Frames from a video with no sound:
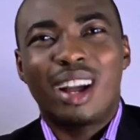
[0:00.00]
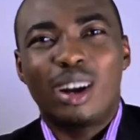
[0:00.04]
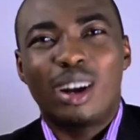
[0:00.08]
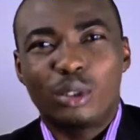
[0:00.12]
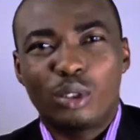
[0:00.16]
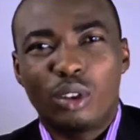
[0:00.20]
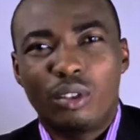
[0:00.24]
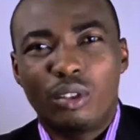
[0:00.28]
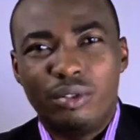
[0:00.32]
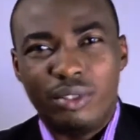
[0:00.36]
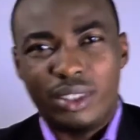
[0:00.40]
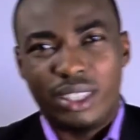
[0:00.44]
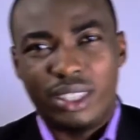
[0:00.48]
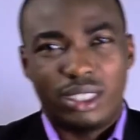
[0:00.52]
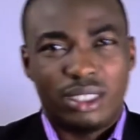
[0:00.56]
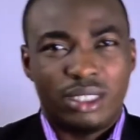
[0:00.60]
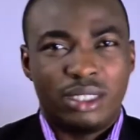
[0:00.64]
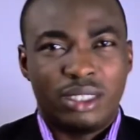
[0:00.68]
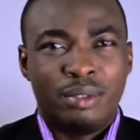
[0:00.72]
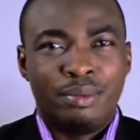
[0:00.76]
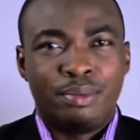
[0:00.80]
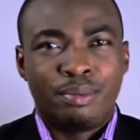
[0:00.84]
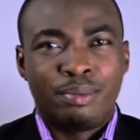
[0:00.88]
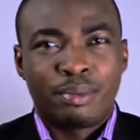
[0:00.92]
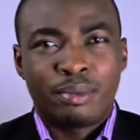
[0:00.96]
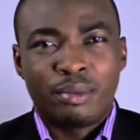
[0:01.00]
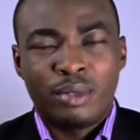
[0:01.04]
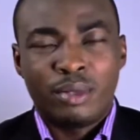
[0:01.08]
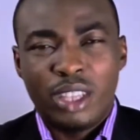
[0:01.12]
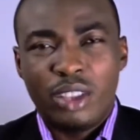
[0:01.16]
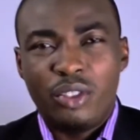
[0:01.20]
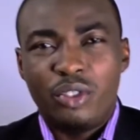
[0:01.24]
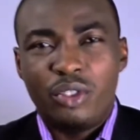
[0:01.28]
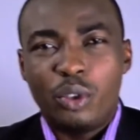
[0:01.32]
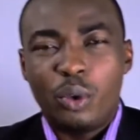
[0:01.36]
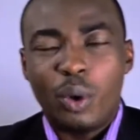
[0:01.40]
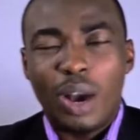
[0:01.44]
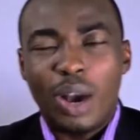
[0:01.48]
out of it?
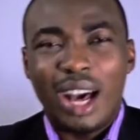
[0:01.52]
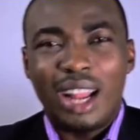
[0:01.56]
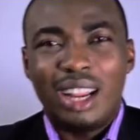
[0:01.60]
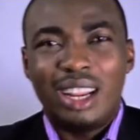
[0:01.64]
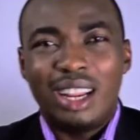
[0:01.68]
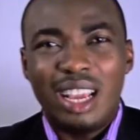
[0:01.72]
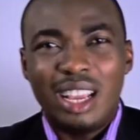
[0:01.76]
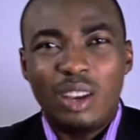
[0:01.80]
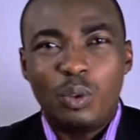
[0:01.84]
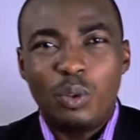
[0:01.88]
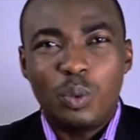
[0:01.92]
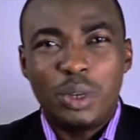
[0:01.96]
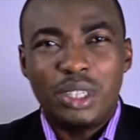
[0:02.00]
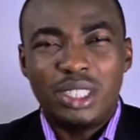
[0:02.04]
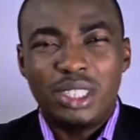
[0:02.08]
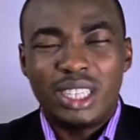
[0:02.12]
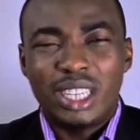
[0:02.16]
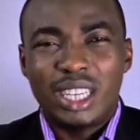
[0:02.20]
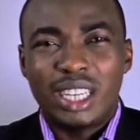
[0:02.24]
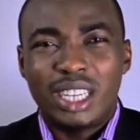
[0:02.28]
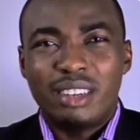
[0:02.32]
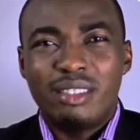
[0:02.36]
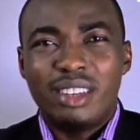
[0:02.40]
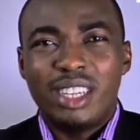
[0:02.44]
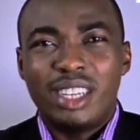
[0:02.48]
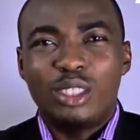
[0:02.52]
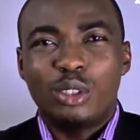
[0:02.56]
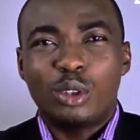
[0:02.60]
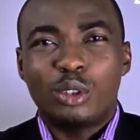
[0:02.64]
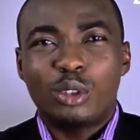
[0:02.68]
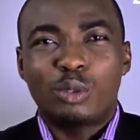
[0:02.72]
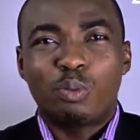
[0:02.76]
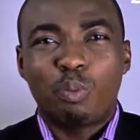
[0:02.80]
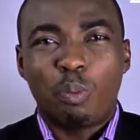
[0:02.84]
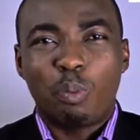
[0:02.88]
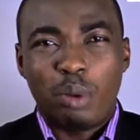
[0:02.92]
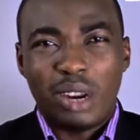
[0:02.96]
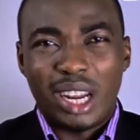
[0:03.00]
If you align with the Creator's
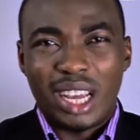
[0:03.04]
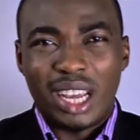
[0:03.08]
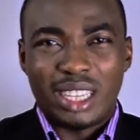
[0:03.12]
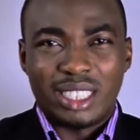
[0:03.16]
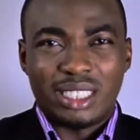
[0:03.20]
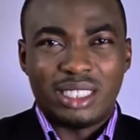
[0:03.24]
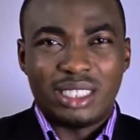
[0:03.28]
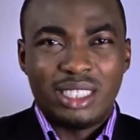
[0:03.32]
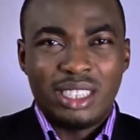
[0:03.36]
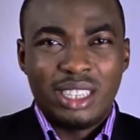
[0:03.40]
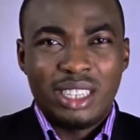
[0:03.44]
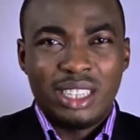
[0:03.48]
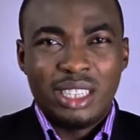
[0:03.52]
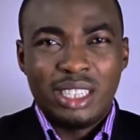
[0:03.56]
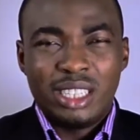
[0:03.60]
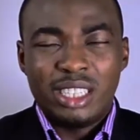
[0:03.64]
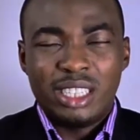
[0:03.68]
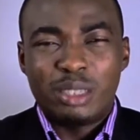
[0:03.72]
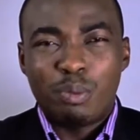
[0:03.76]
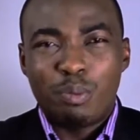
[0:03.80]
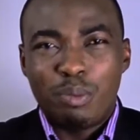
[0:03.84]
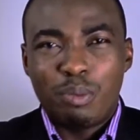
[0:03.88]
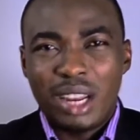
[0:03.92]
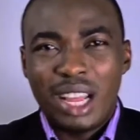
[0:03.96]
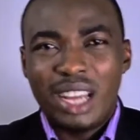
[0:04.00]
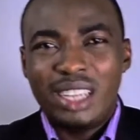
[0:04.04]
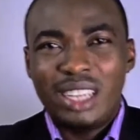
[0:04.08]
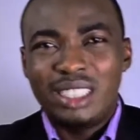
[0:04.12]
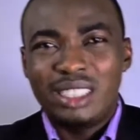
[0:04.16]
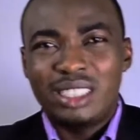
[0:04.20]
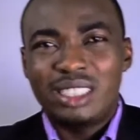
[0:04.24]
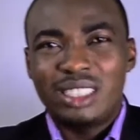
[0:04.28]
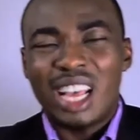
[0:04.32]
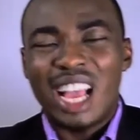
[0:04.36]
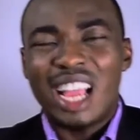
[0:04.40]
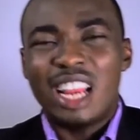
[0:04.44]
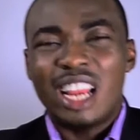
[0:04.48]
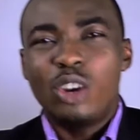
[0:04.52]
plan, His plan
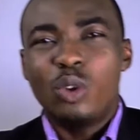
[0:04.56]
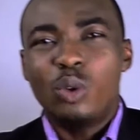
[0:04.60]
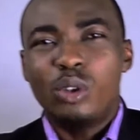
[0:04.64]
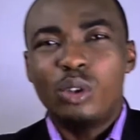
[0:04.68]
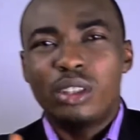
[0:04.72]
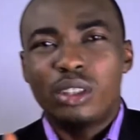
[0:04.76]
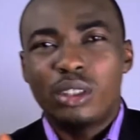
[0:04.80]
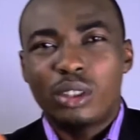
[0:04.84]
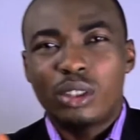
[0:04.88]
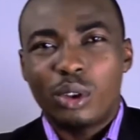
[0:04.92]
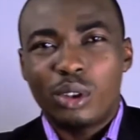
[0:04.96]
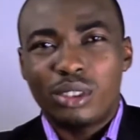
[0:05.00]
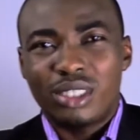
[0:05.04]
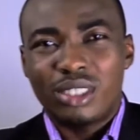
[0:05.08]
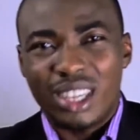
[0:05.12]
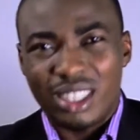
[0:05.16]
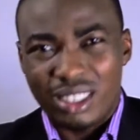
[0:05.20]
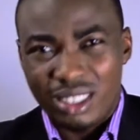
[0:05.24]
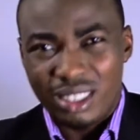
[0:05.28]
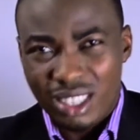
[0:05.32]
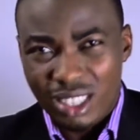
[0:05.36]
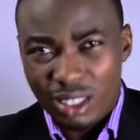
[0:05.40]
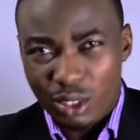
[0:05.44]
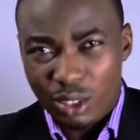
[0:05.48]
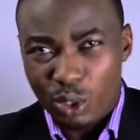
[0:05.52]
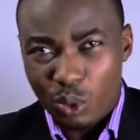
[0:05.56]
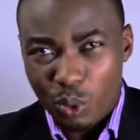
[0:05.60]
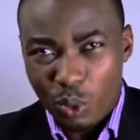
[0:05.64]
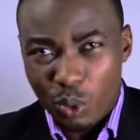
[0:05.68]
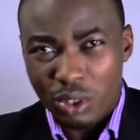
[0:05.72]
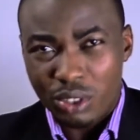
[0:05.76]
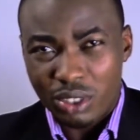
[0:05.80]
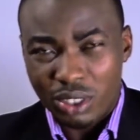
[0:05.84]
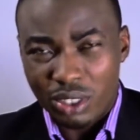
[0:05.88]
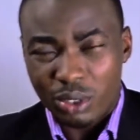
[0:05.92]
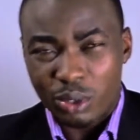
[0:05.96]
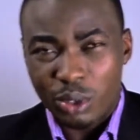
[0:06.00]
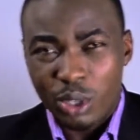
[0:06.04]
is, I know the thought I think
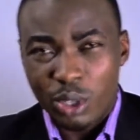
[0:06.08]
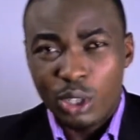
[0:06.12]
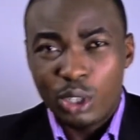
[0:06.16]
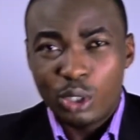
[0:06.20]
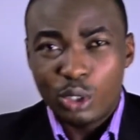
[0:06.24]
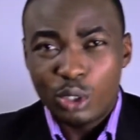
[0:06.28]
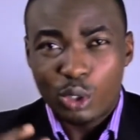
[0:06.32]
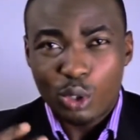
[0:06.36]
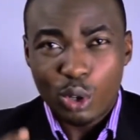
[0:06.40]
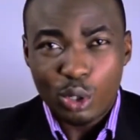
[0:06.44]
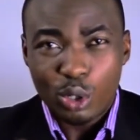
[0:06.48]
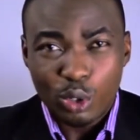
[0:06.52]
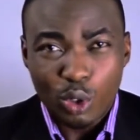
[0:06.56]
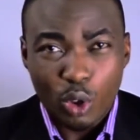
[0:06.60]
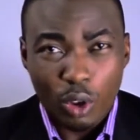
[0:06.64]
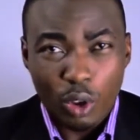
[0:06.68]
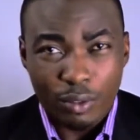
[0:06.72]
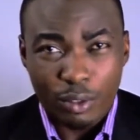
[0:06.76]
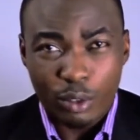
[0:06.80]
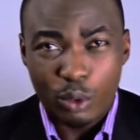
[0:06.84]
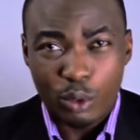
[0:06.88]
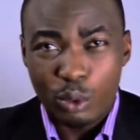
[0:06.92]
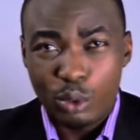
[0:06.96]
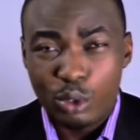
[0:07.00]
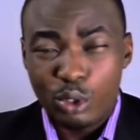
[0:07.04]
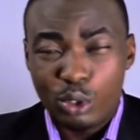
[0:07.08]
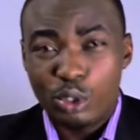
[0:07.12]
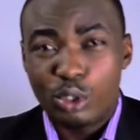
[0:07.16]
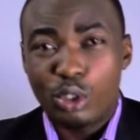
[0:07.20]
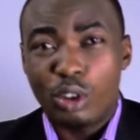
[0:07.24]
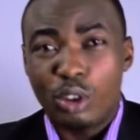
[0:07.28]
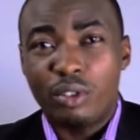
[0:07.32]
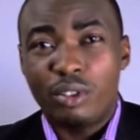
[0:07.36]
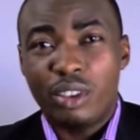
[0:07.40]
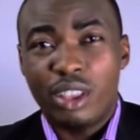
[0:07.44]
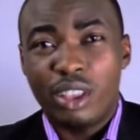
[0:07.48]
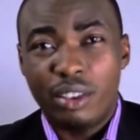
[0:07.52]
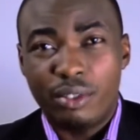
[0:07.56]
towards you, thought of good, not
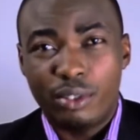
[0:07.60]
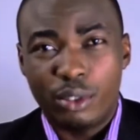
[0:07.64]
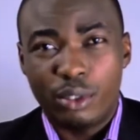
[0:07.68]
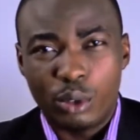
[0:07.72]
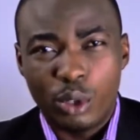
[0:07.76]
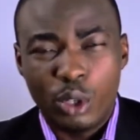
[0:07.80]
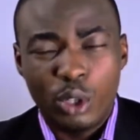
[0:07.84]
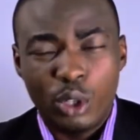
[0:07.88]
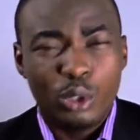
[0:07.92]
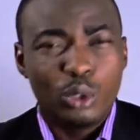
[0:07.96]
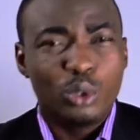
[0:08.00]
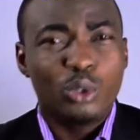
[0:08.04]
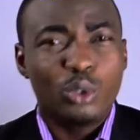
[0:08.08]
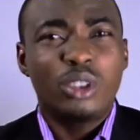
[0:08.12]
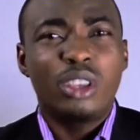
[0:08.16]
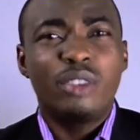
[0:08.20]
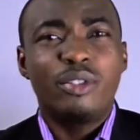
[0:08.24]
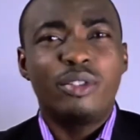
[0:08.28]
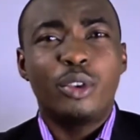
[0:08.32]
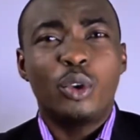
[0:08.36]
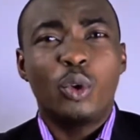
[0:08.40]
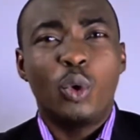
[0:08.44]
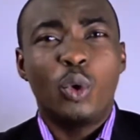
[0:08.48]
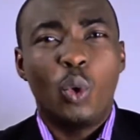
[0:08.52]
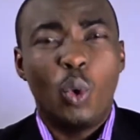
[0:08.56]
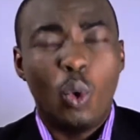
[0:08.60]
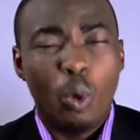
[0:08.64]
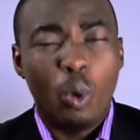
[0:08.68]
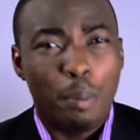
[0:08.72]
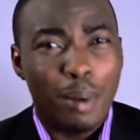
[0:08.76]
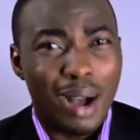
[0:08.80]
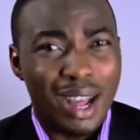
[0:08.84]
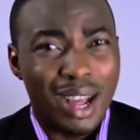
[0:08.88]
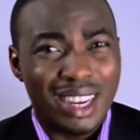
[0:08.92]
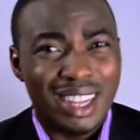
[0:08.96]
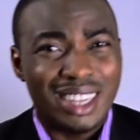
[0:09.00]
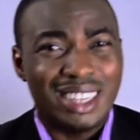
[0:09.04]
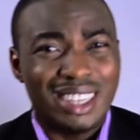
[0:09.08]
of evil, to give you hope
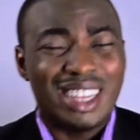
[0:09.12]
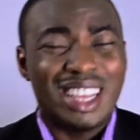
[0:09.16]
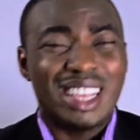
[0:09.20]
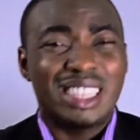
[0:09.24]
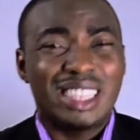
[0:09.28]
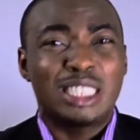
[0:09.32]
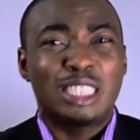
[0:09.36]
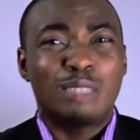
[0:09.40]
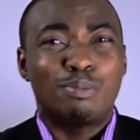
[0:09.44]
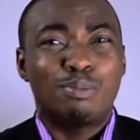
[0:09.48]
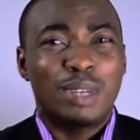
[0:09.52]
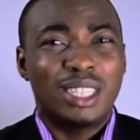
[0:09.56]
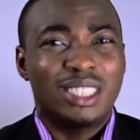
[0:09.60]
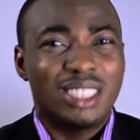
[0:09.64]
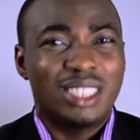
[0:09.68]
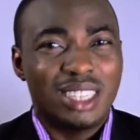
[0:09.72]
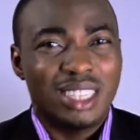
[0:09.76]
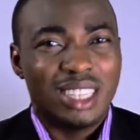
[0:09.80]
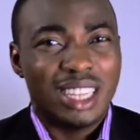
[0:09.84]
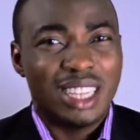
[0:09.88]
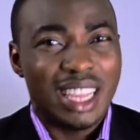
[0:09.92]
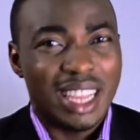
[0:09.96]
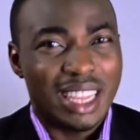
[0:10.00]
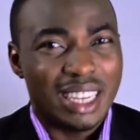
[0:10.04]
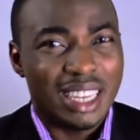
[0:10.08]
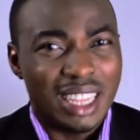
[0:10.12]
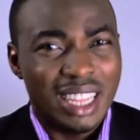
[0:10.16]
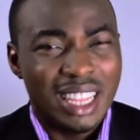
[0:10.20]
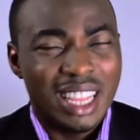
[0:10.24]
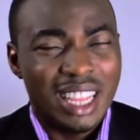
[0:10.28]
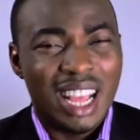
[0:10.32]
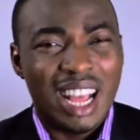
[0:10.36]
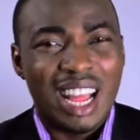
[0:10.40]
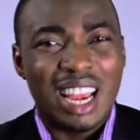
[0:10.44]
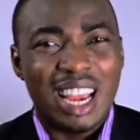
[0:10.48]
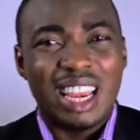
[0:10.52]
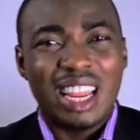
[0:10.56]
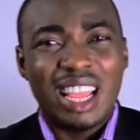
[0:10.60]
and an expected end,
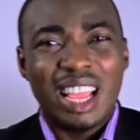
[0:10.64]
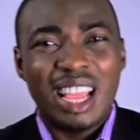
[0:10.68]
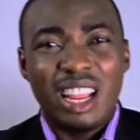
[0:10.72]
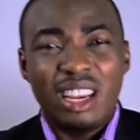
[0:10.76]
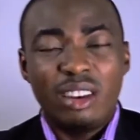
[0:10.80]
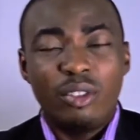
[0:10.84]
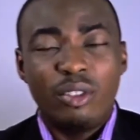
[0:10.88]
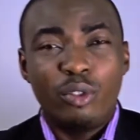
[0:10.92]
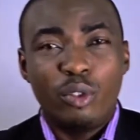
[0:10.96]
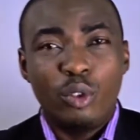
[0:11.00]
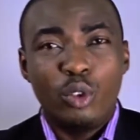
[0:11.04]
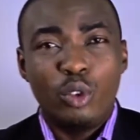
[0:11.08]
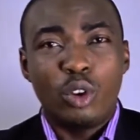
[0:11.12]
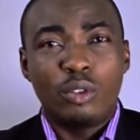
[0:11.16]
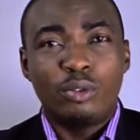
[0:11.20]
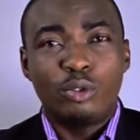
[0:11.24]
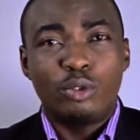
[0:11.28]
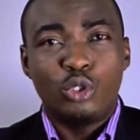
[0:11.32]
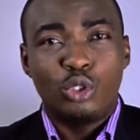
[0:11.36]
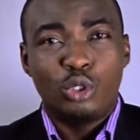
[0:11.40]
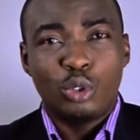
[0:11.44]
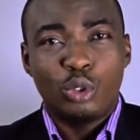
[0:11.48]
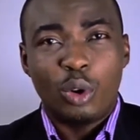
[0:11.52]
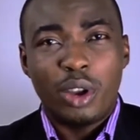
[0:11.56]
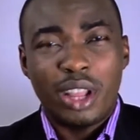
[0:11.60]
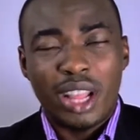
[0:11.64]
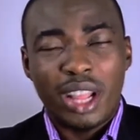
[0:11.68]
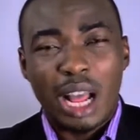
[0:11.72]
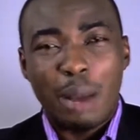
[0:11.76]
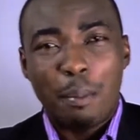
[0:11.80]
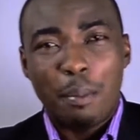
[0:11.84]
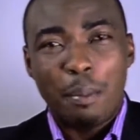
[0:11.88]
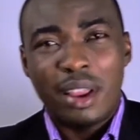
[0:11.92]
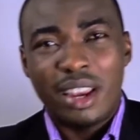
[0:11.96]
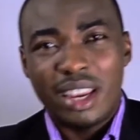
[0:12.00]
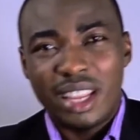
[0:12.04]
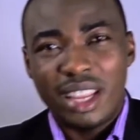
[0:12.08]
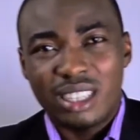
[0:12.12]
an end full of joy,
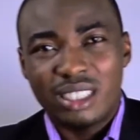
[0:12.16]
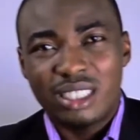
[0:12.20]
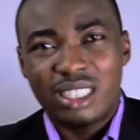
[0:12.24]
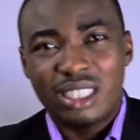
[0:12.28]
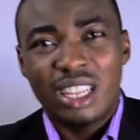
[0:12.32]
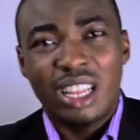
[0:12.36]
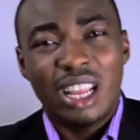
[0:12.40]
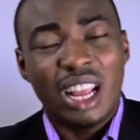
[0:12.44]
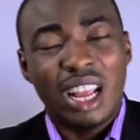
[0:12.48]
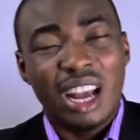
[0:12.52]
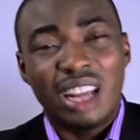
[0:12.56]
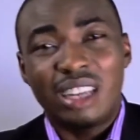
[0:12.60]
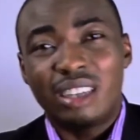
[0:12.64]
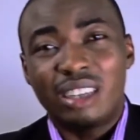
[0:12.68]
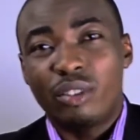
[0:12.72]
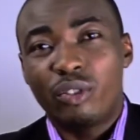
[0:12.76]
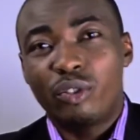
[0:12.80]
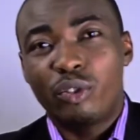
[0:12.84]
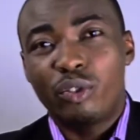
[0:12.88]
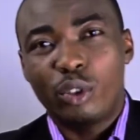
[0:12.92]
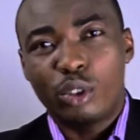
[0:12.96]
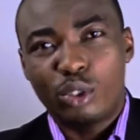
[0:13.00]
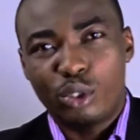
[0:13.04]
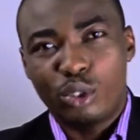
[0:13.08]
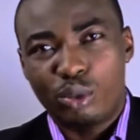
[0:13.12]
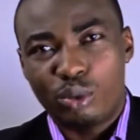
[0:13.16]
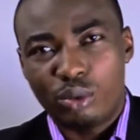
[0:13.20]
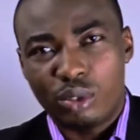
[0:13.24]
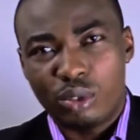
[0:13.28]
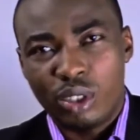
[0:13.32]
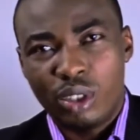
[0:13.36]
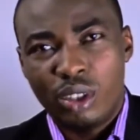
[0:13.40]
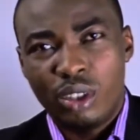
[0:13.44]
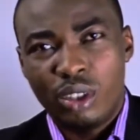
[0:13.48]
happiness, and fortune,